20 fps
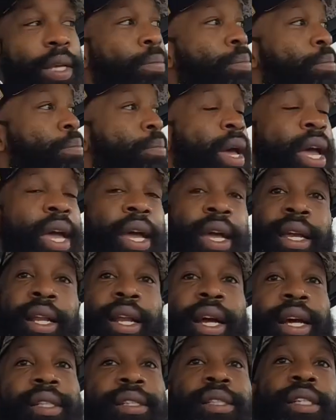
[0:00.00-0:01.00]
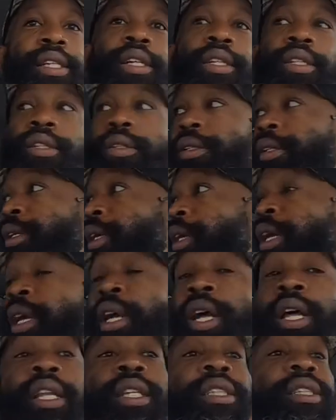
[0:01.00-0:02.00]
man, I tell you,
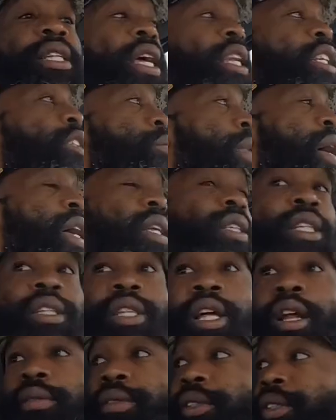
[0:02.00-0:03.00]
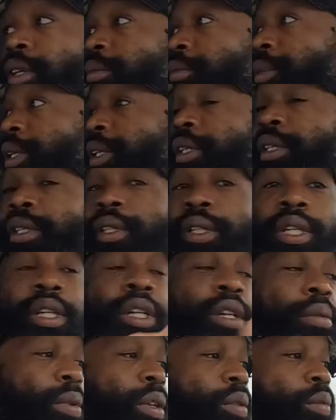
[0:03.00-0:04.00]
at least it ain't as bad as I thought it was gonna be. It could
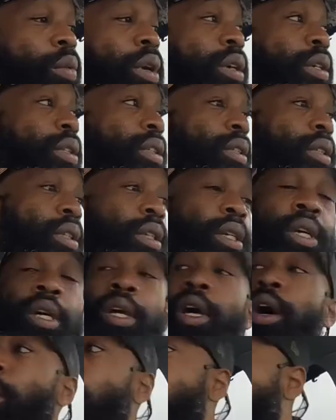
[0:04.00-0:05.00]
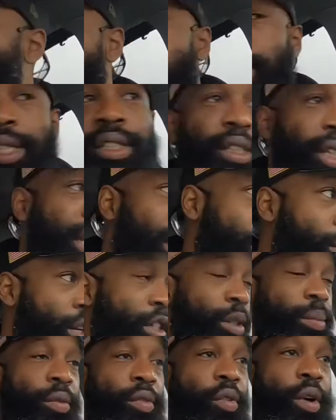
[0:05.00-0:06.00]
have been worse. Hopefully, it doesn't get worse
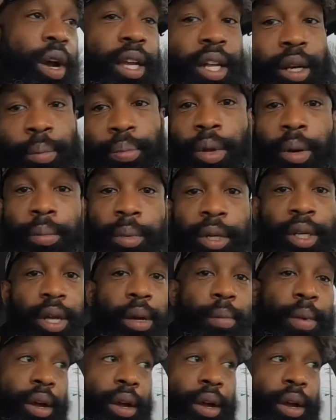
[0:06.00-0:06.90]
before I get a plumber to come out